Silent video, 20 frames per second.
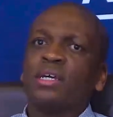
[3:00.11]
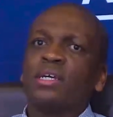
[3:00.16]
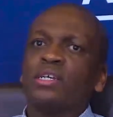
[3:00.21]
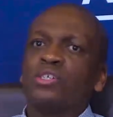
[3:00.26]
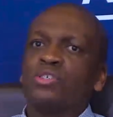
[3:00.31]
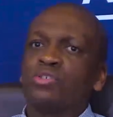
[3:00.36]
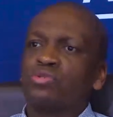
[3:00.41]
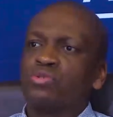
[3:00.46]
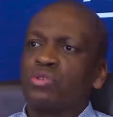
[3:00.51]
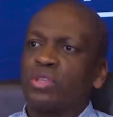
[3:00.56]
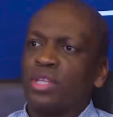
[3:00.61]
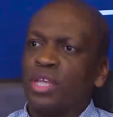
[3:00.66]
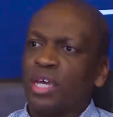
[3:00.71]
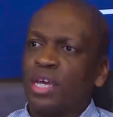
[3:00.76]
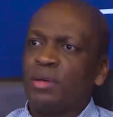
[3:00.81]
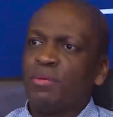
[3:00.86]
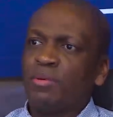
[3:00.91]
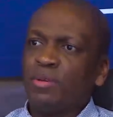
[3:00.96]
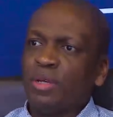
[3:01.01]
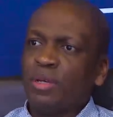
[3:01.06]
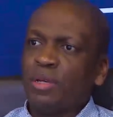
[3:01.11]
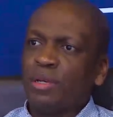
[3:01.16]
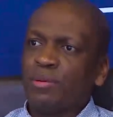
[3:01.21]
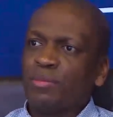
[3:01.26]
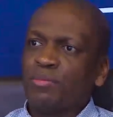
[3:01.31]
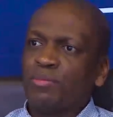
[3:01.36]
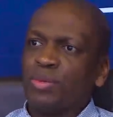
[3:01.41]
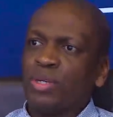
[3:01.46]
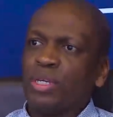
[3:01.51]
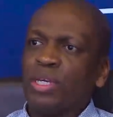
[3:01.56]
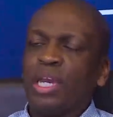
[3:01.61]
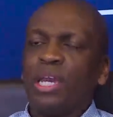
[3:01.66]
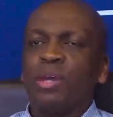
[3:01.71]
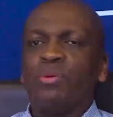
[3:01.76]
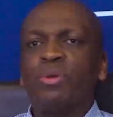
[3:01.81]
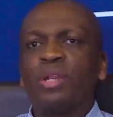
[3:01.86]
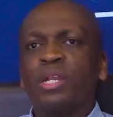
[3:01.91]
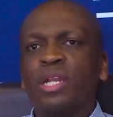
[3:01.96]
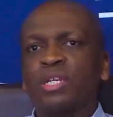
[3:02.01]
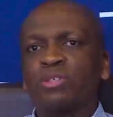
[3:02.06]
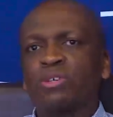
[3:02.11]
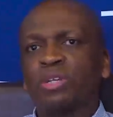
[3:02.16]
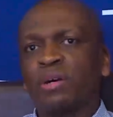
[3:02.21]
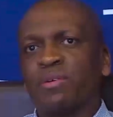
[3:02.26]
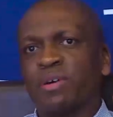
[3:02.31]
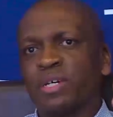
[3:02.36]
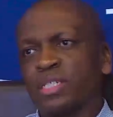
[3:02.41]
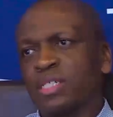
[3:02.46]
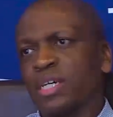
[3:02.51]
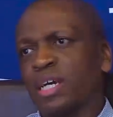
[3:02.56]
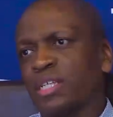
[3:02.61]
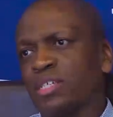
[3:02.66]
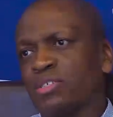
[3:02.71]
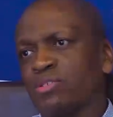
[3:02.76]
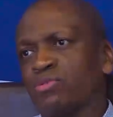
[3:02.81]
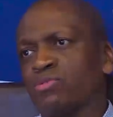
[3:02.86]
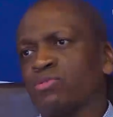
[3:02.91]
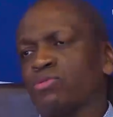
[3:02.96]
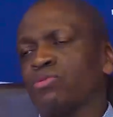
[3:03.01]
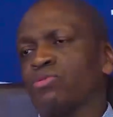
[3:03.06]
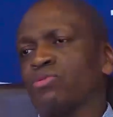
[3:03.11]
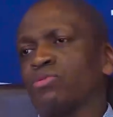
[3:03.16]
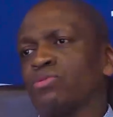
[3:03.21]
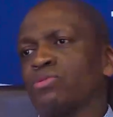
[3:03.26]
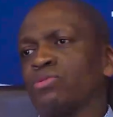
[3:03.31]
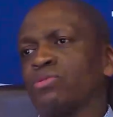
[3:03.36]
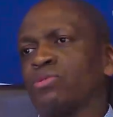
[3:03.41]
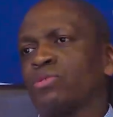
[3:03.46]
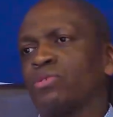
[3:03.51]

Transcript: Should there be a willingness on our side to